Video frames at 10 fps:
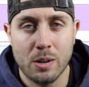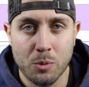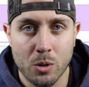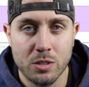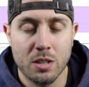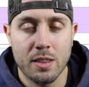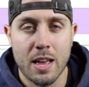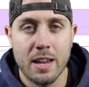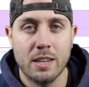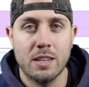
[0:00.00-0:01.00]
I'm going to the
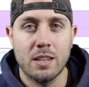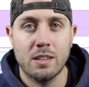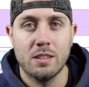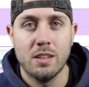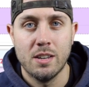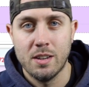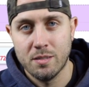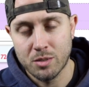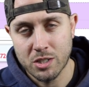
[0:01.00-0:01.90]
Lion King for